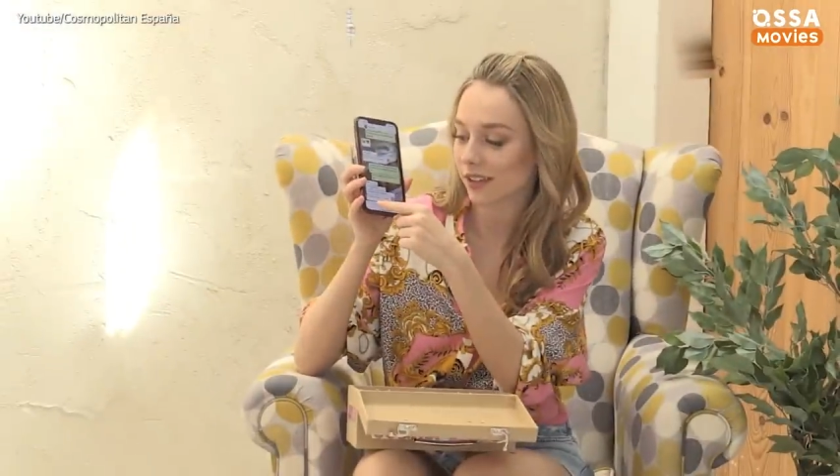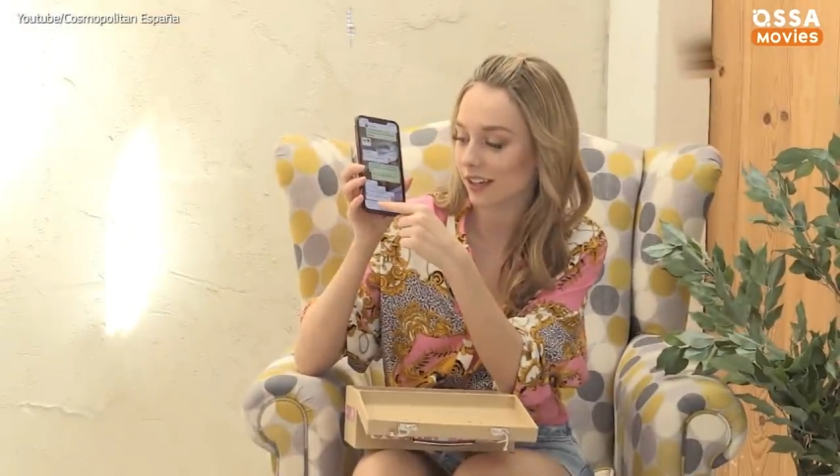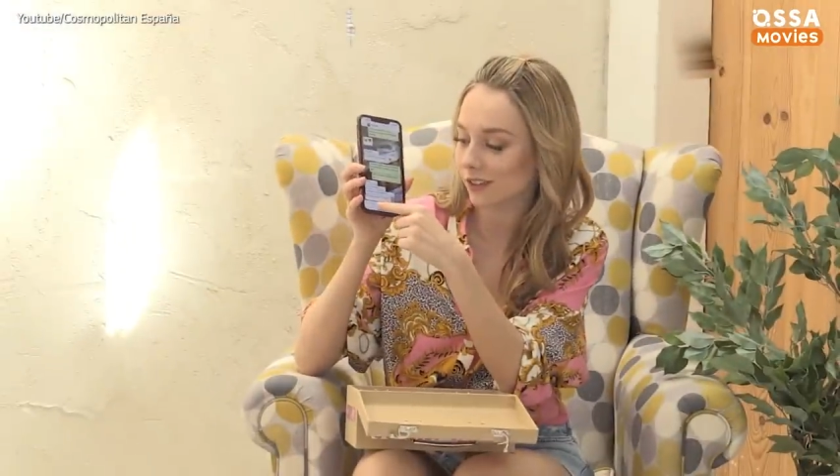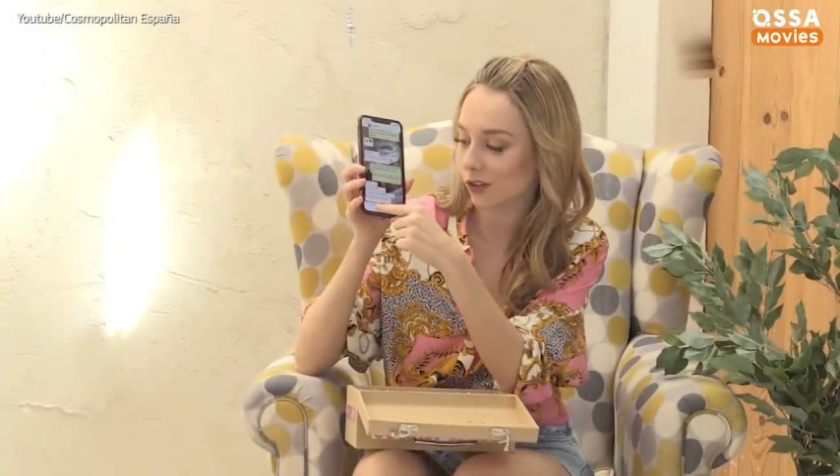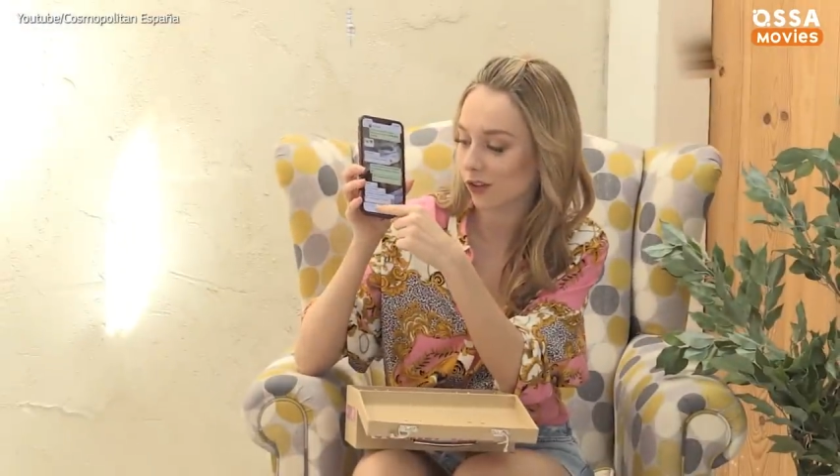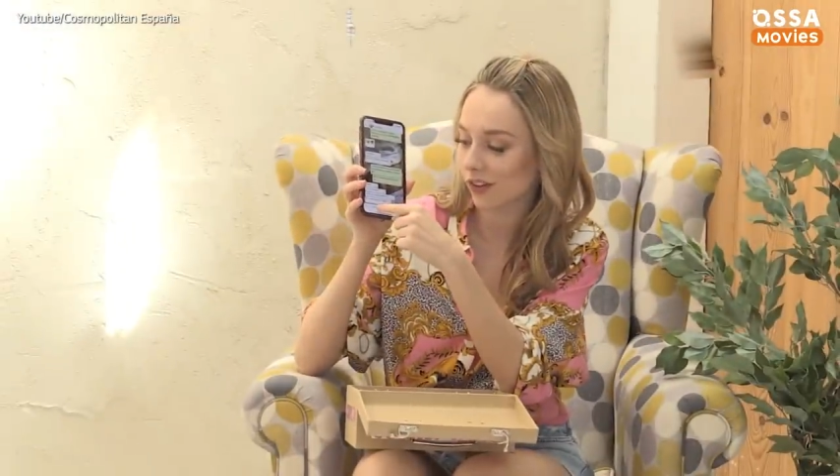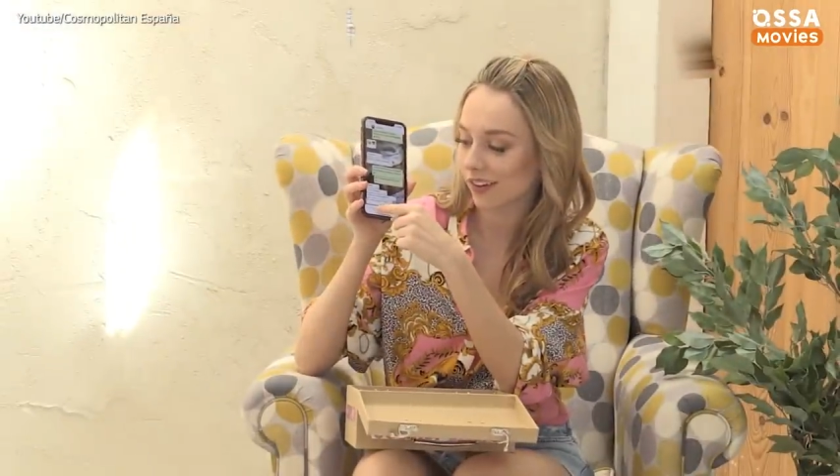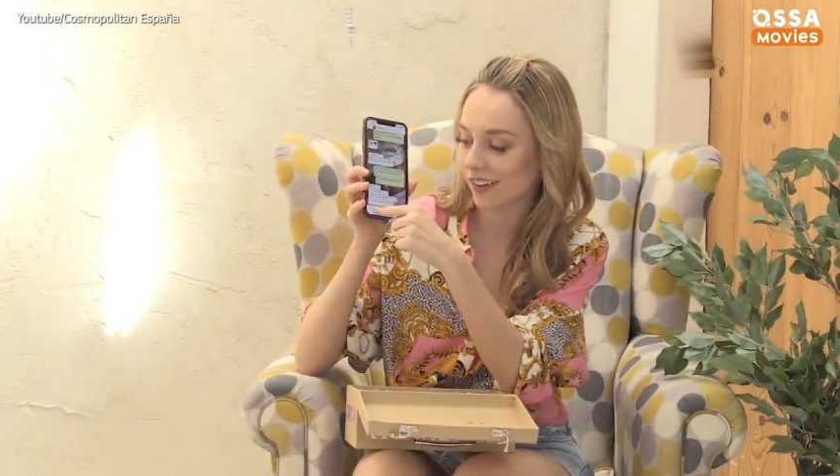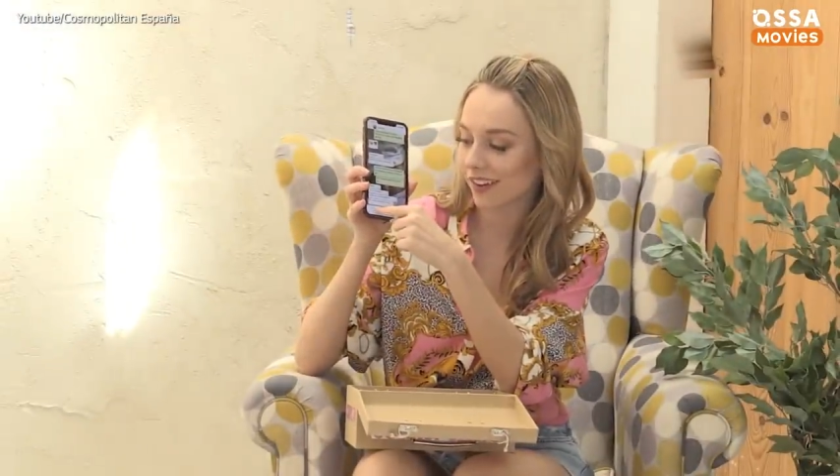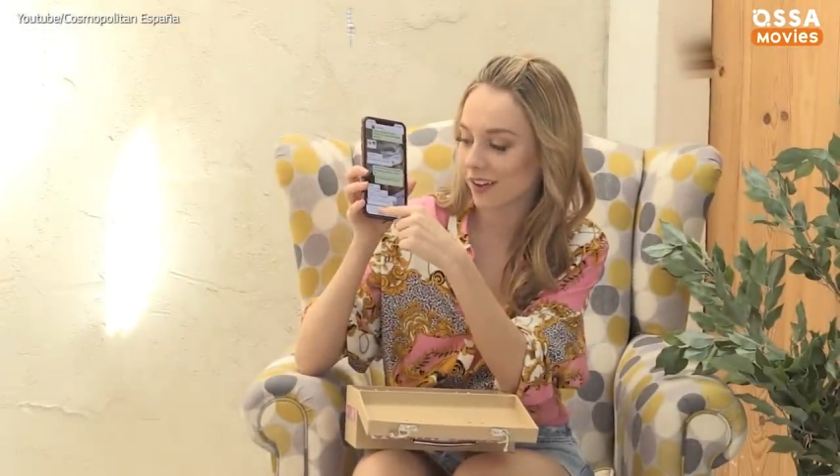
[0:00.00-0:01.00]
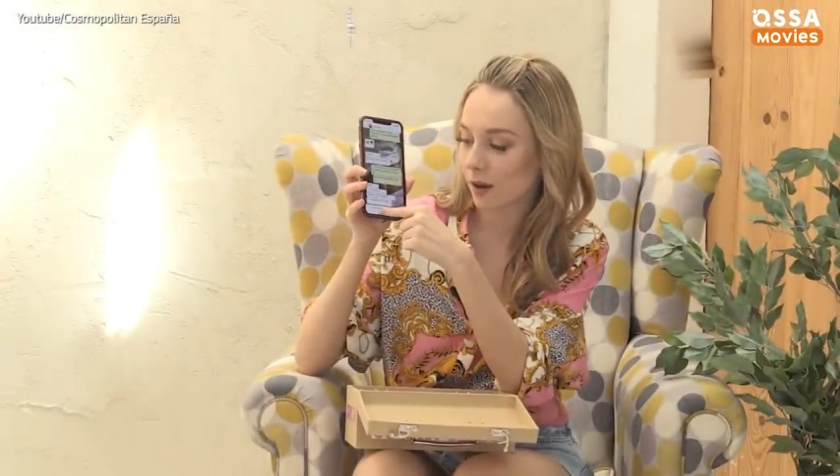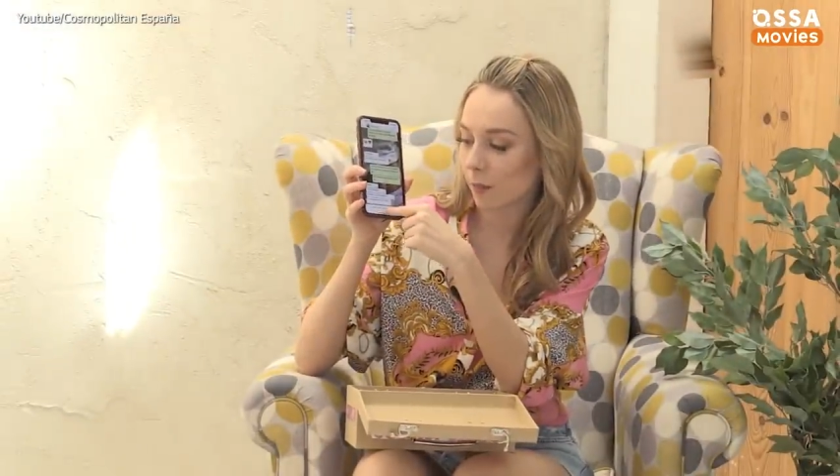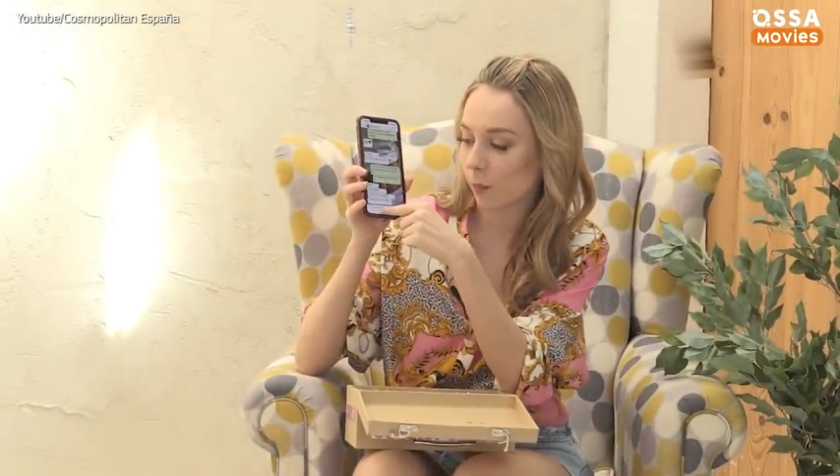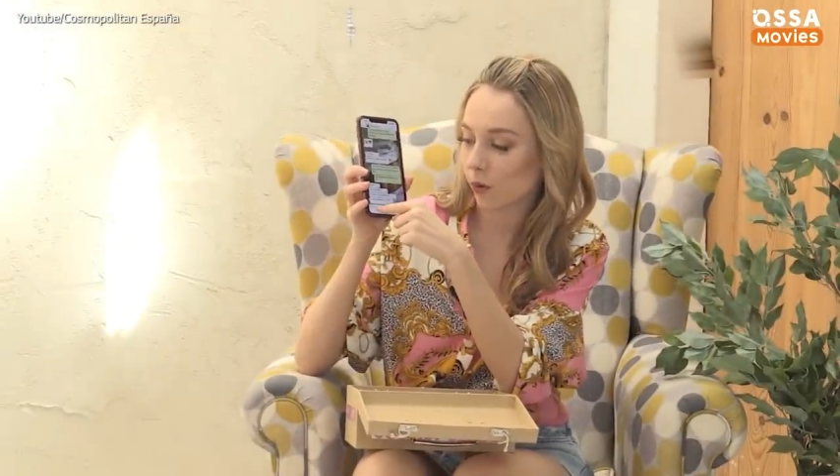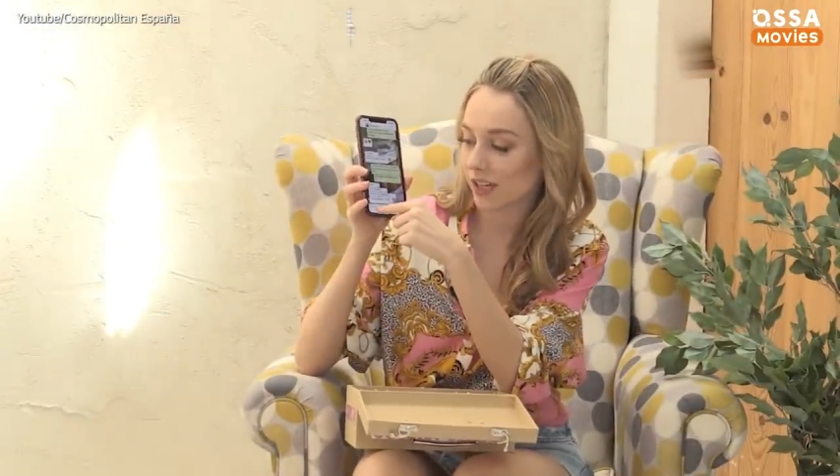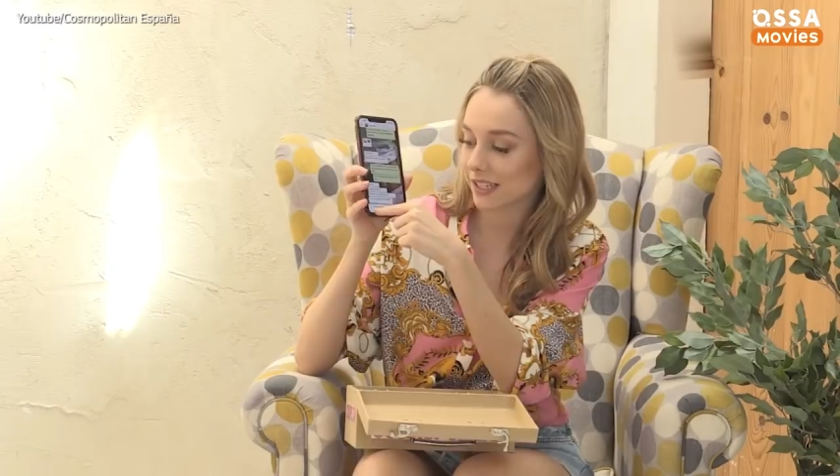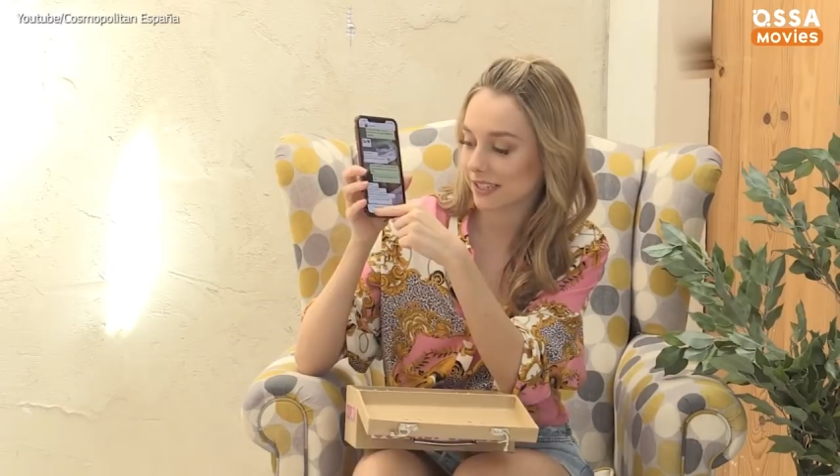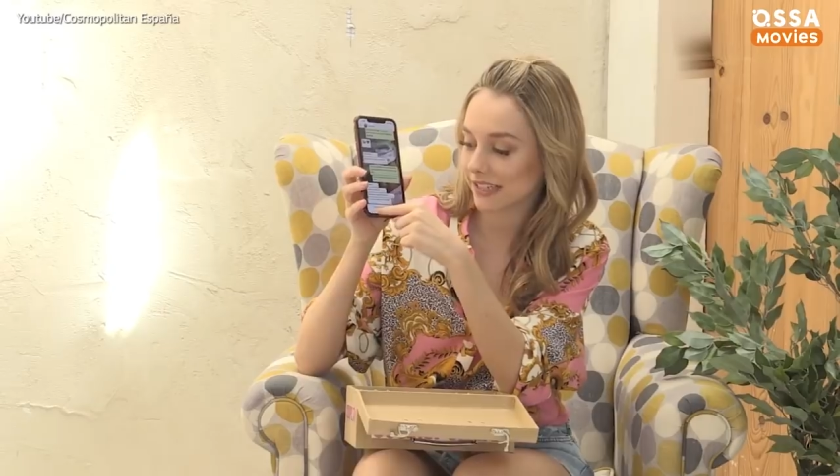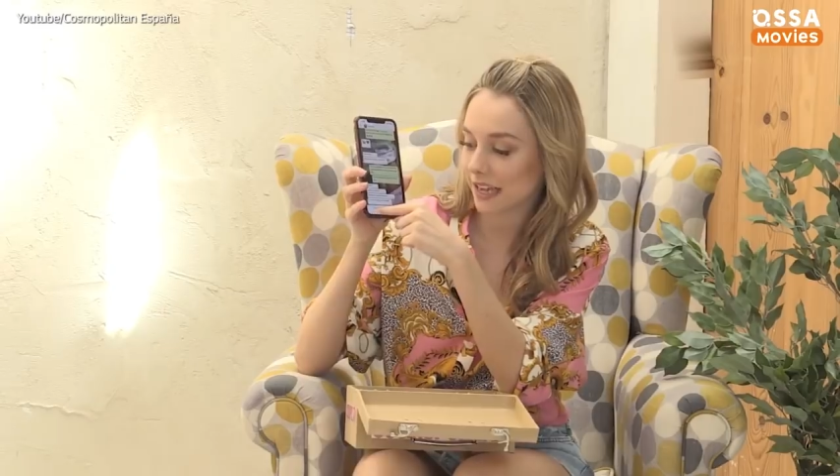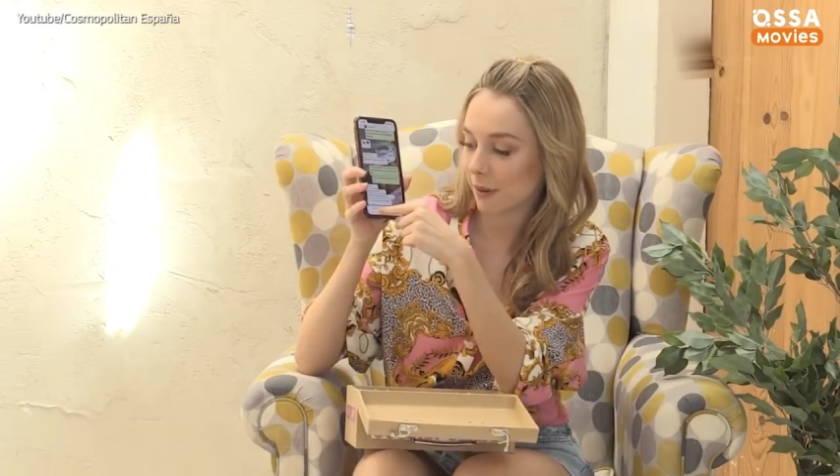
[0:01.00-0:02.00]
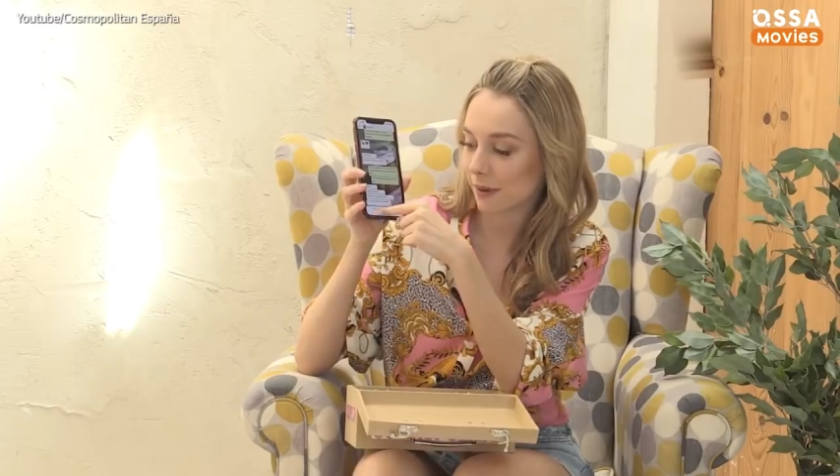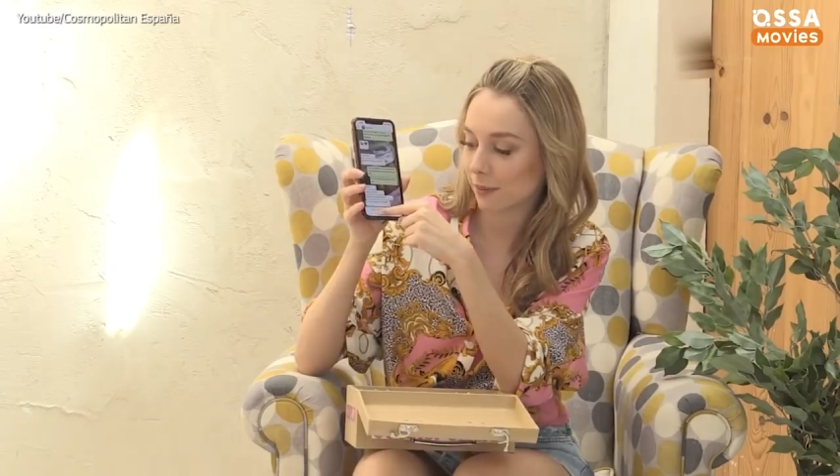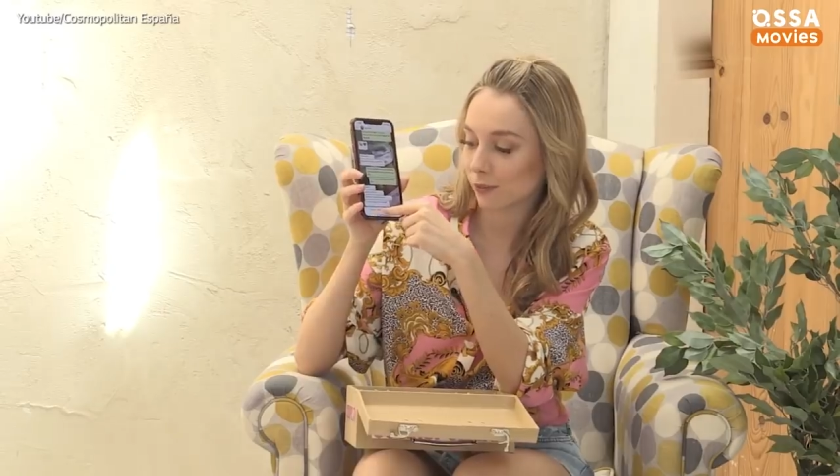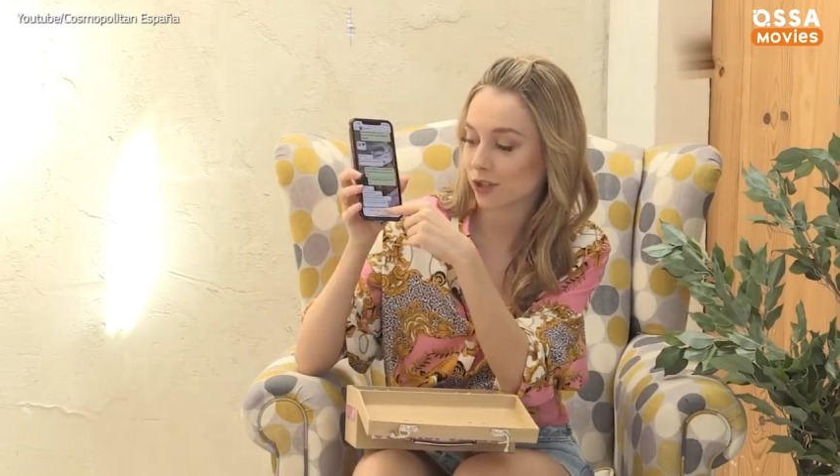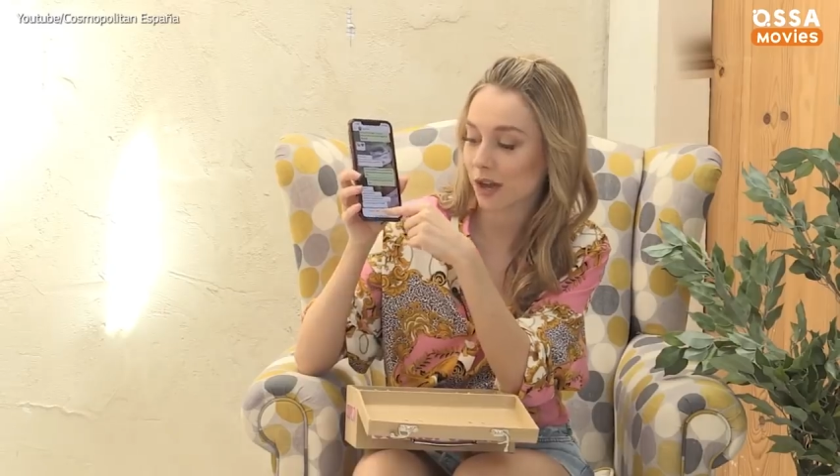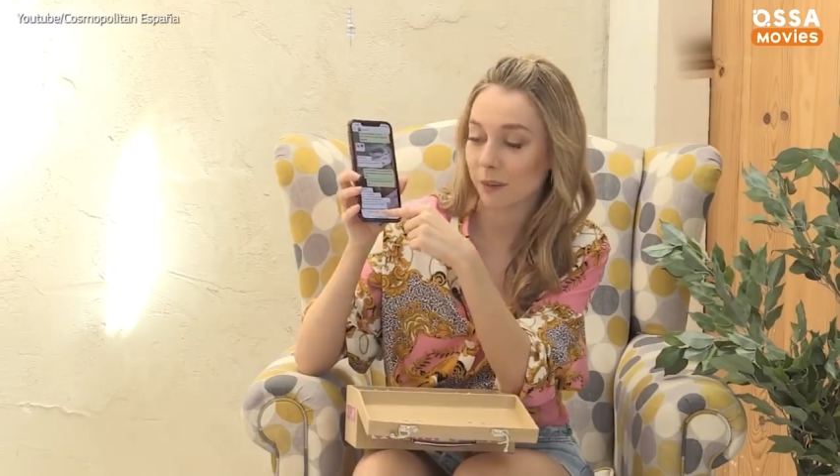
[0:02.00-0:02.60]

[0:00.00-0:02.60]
decided to switch Esther Exposito's name